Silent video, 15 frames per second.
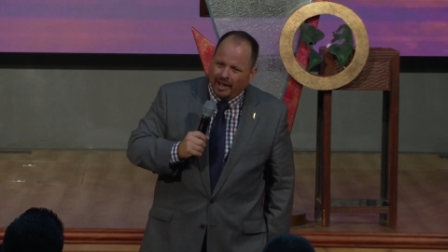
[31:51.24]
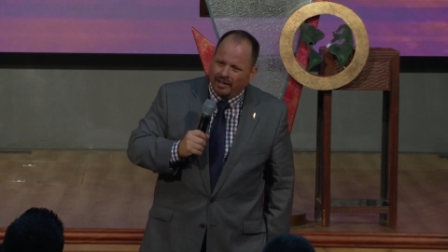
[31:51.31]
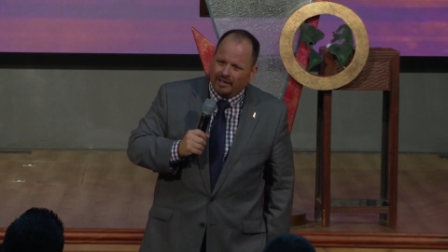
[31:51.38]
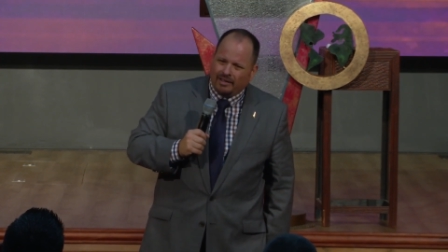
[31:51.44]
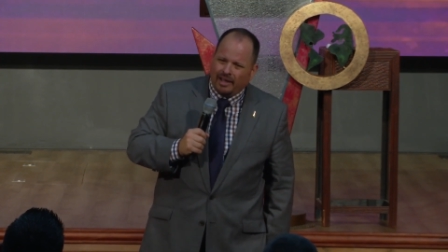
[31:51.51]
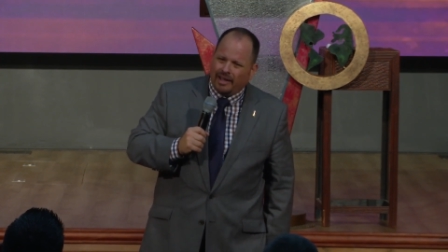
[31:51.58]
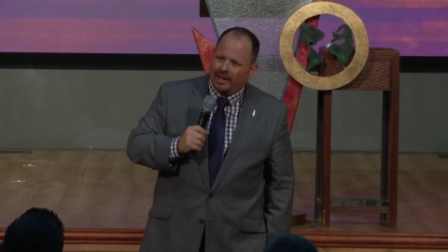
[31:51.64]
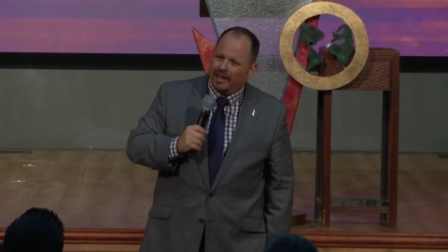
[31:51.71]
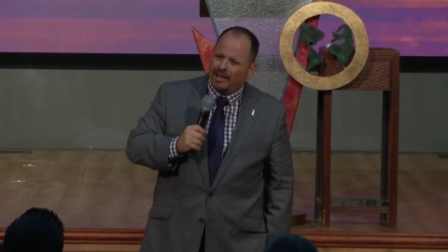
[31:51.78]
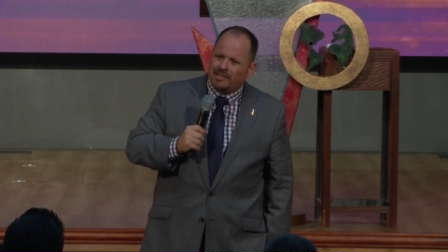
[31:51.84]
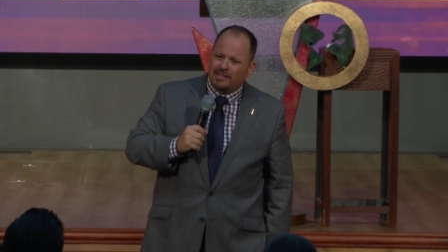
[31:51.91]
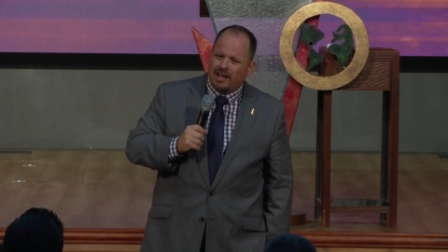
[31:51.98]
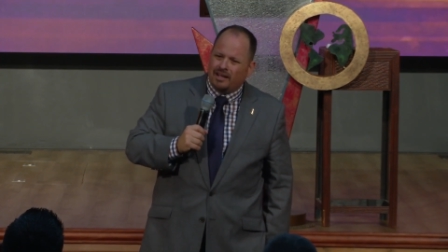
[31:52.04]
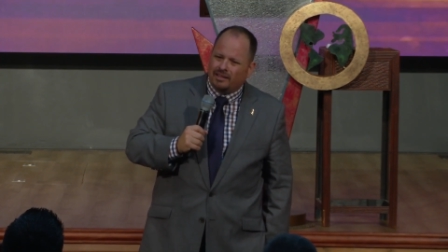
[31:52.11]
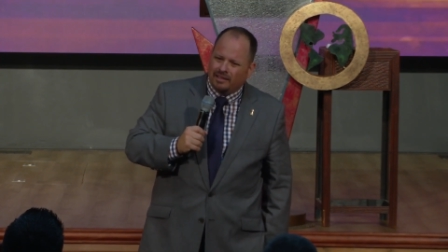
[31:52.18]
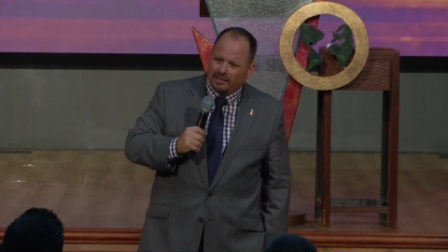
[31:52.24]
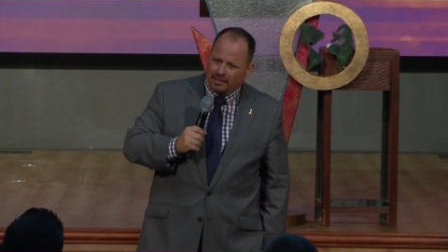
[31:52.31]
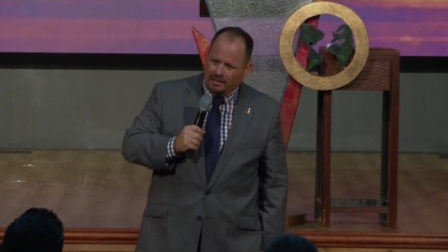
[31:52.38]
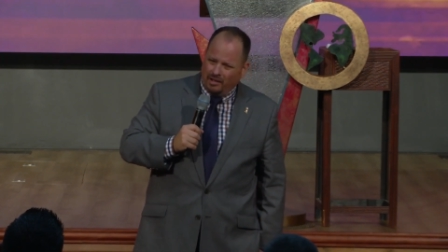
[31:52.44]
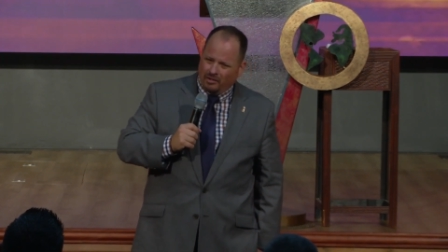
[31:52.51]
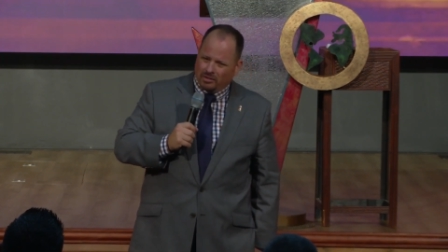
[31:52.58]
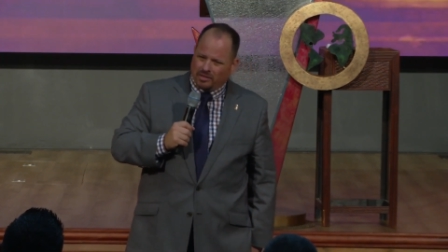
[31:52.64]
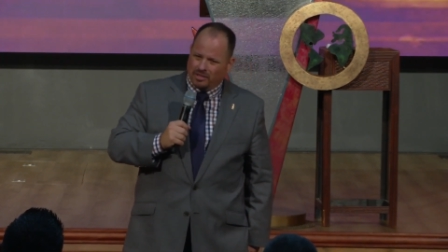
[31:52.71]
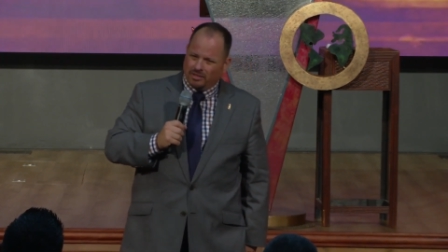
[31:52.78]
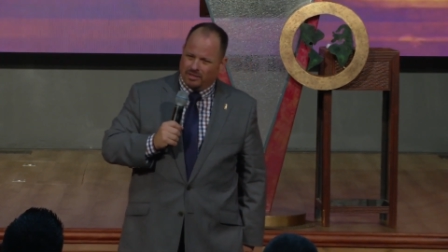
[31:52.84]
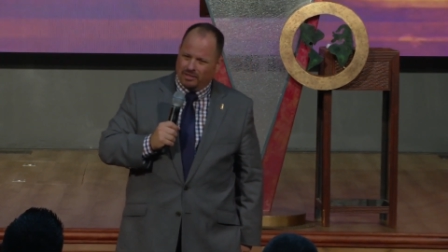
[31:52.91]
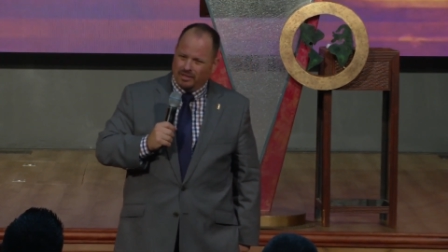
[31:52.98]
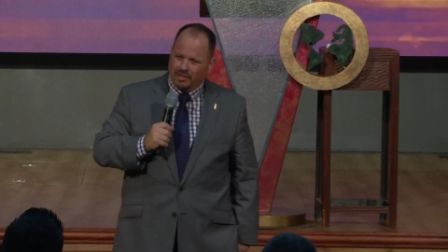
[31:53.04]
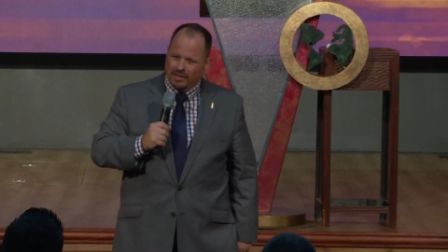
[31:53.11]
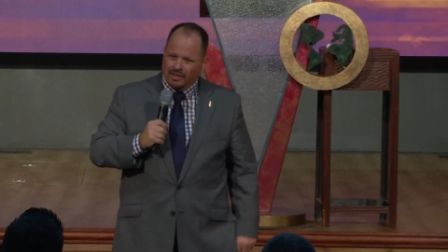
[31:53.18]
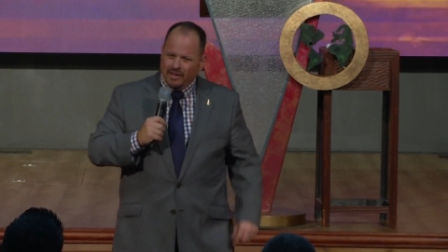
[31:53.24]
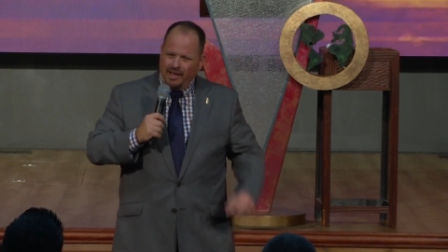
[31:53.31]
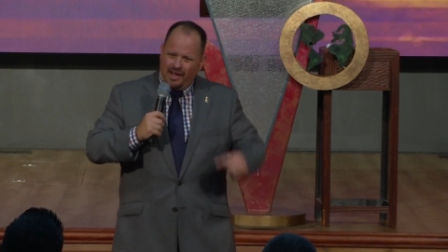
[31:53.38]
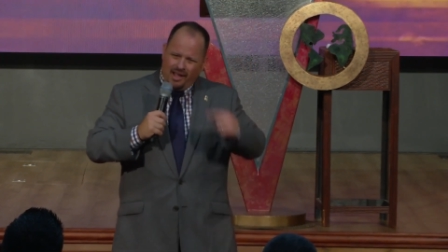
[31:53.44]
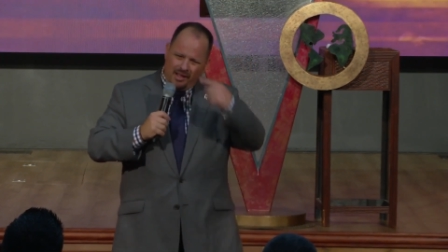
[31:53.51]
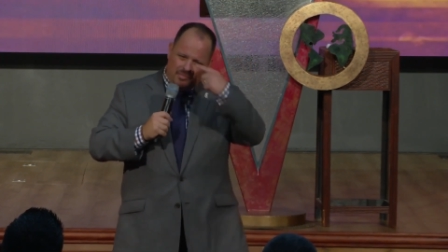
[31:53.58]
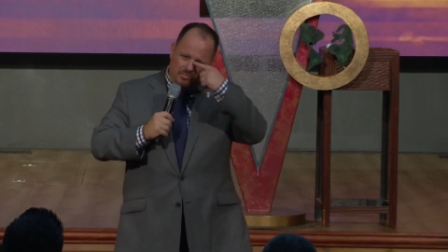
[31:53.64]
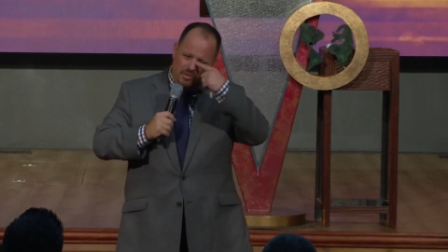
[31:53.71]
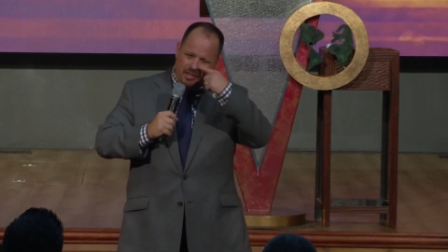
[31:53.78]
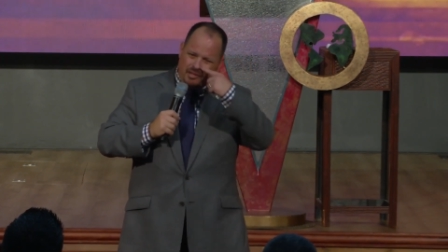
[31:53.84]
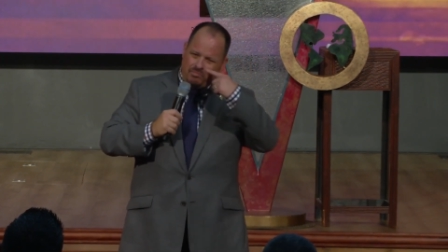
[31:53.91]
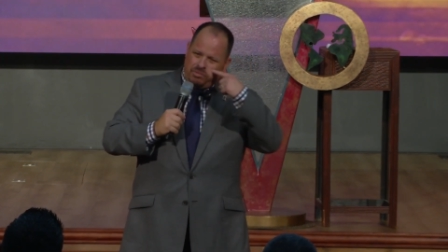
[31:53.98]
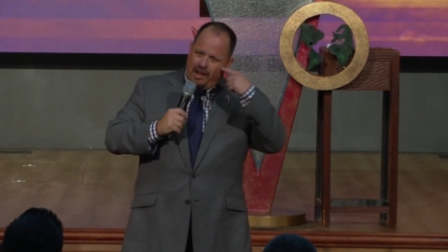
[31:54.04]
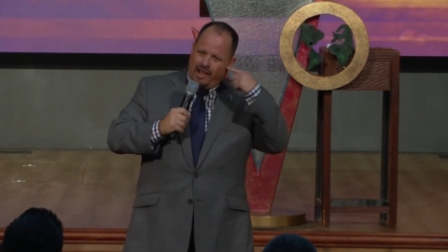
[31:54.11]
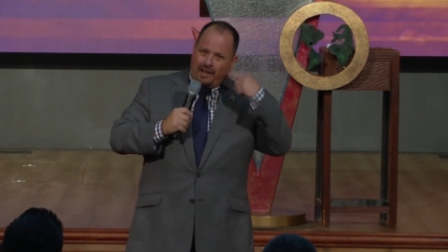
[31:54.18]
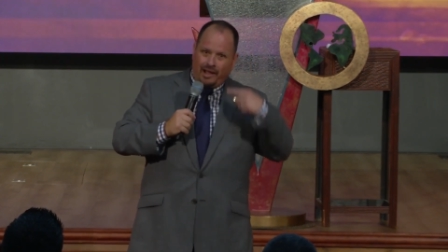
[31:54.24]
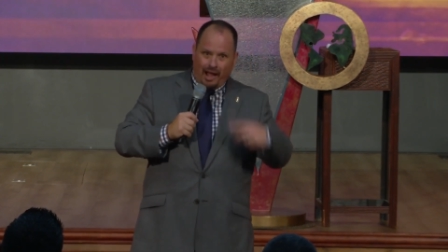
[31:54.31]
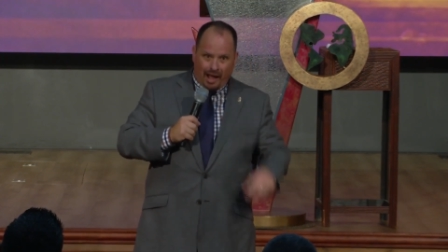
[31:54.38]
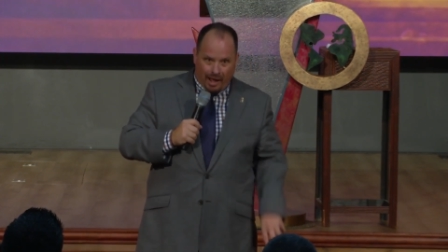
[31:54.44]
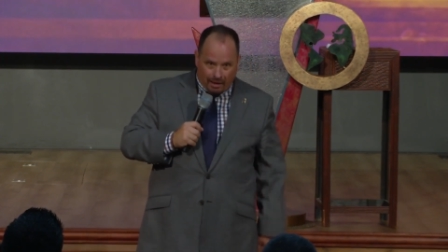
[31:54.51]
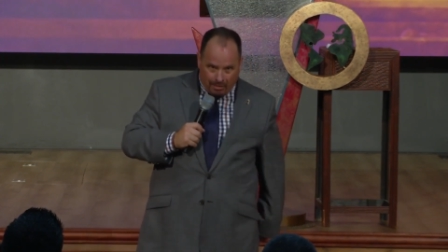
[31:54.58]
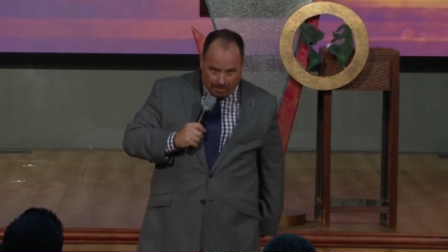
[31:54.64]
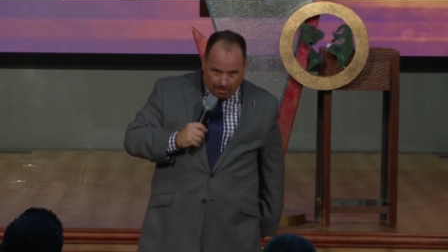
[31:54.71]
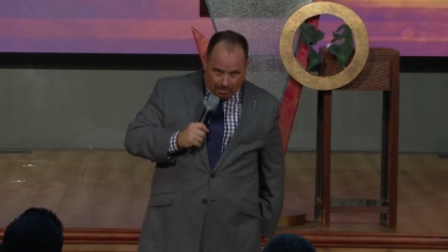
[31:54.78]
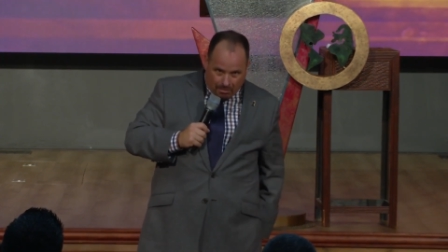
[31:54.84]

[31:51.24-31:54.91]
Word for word: I look like I got socked in the nose. I had big black eye.